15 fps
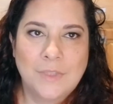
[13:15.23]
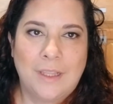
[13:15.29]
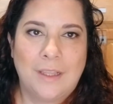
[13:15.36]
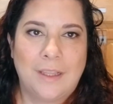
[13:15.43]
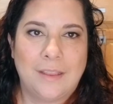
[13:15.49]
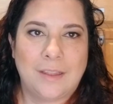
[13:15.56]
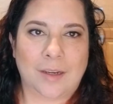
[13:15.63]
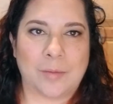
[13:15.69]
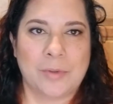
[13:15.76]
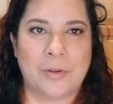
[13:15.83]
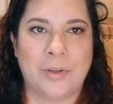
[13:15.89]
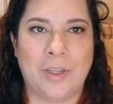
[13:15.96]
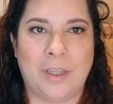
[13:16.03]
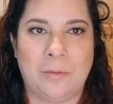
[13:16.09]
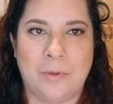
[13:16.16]
And then I'm
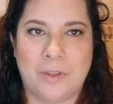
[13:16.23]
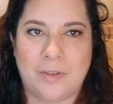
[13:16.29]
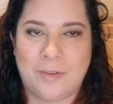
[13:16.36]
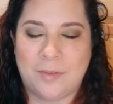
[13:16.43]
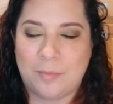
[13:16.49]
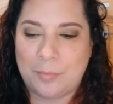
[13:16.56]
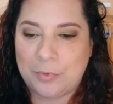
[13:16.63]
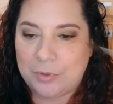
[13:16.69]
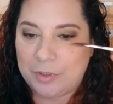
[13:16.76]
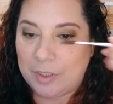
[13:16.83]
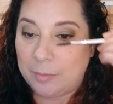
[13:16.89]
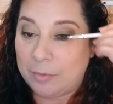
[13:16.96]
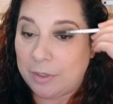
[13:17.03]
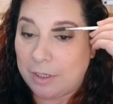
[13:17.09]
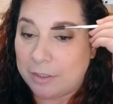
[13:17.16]
going in with a
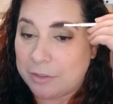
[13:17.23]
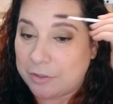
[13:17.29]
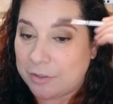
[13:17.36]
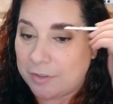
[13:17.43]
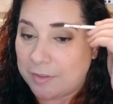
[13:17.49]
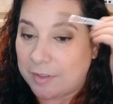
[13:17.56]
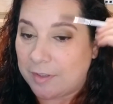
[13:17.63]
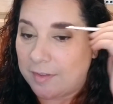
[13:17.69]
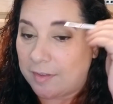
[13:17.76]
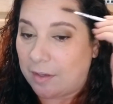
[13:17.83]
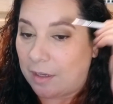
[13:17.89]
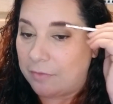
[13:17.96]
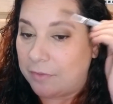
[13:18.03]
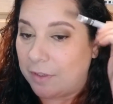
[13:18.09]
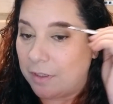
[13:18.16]
spoolie brush just to
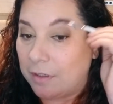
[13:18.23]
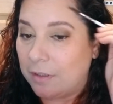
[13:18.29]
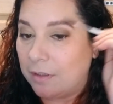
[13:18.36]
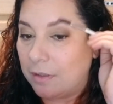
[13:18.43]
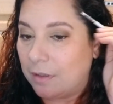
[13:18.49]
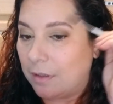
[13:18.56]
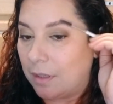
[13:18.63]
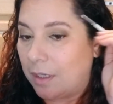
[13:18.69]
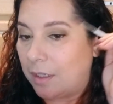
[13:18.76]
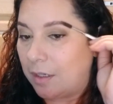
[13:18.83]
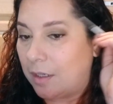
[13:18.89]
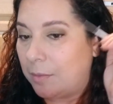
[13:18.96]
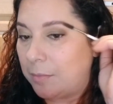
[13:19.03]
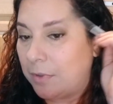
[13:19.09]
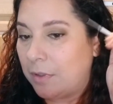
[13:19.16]
soften that
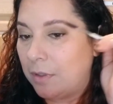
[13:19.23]
up.